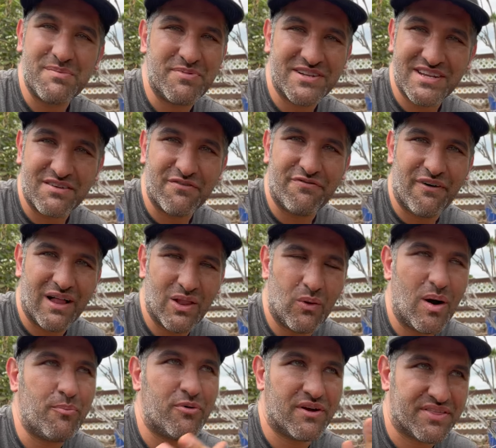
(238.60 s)
but didn't follow
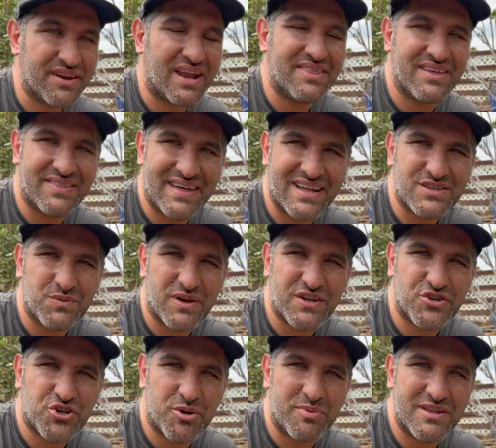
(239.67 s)
up with, and I think that's what
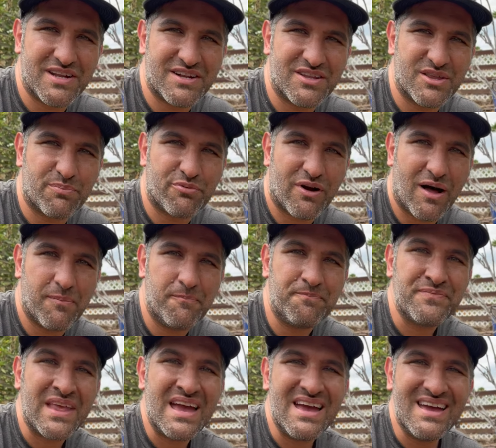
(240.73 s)
contributed to the problem.
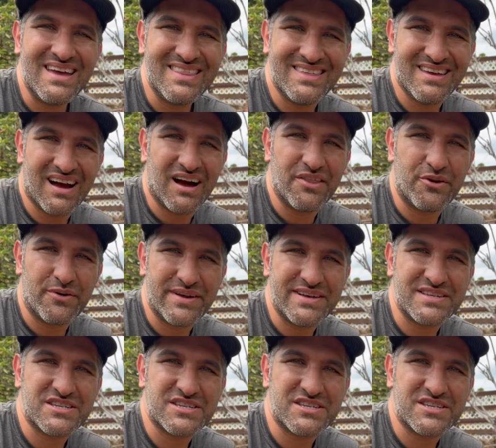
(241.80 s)
The other is